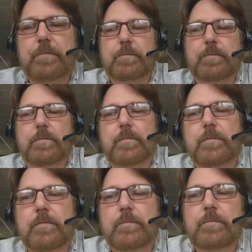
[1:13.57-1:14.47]

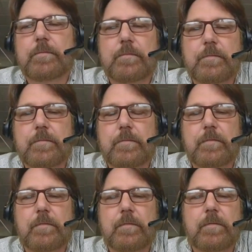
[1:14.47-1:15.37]

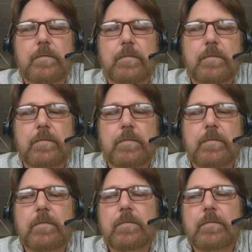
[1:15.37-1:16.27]

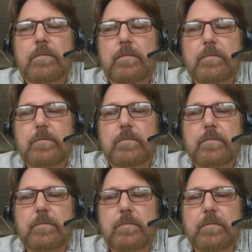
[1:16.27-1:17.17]

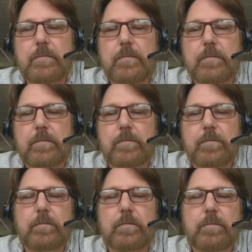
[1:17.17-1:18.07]

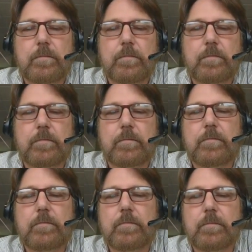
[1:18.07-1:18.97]

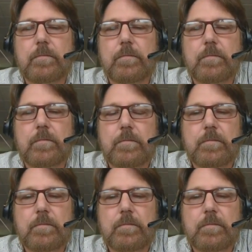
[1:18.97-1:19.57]
The person shown says nothing.